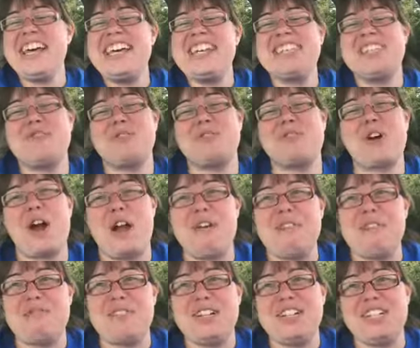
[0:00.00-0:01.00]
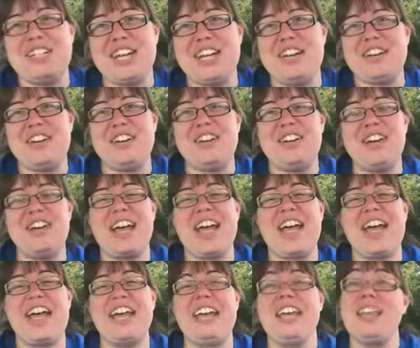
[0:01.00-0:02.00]
Subscribe to my channel
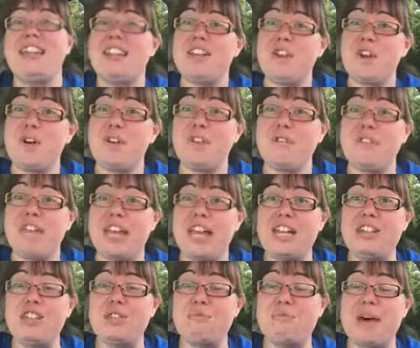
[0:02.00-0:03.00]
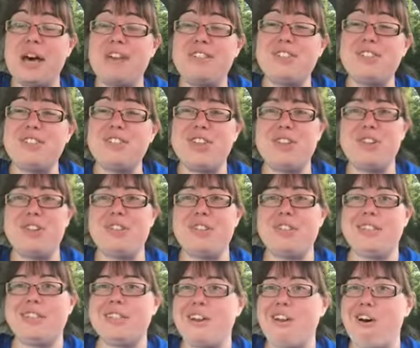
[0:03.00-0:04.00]
and hit the notification bell so that you can
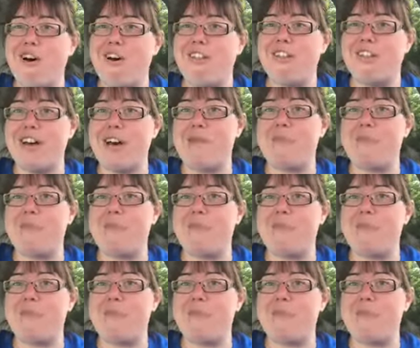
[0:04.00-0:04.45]
see all the